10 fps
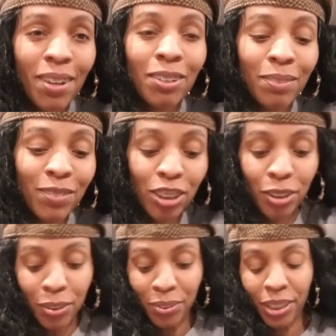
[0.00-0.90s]
Welcome
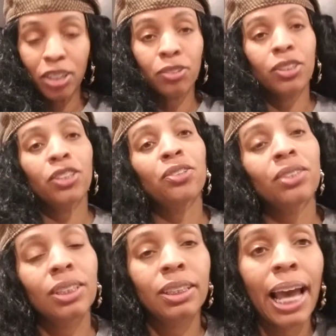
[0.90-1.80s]
to Interstitial
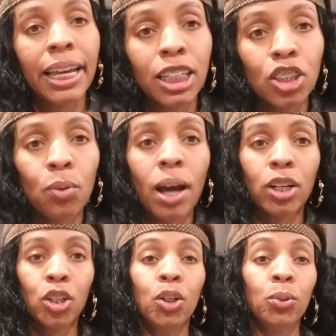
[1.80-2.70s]
Cystitis
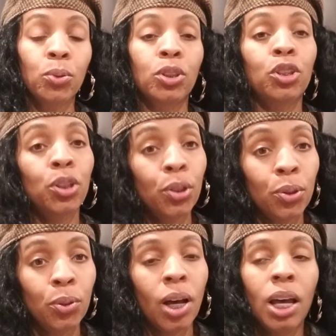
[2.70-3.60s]
Chronicles
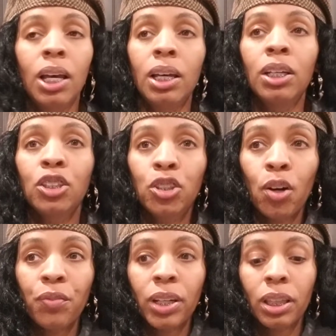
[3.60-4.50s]
2.
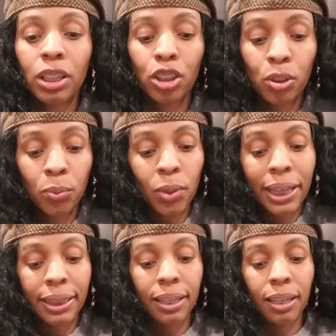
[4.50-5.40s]
Don't forget the 2
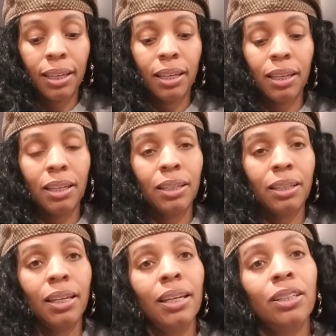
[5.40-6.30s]
at the
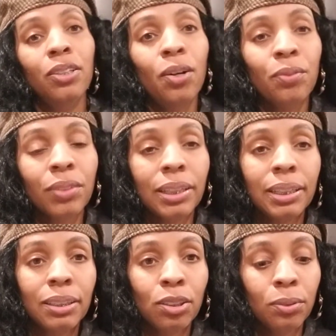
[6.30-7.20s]
end and don't
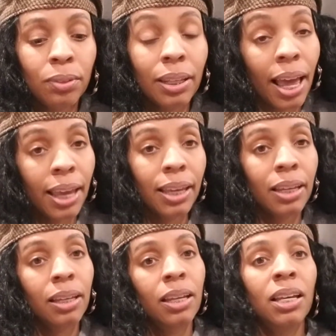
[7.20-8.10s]
forget to like
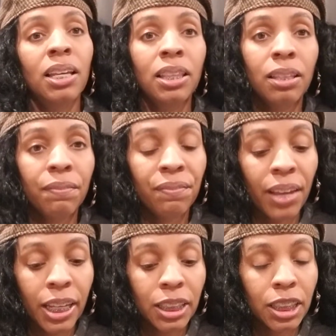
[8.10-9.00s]
the
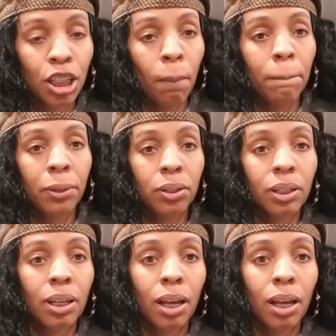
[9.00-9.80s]
Facebook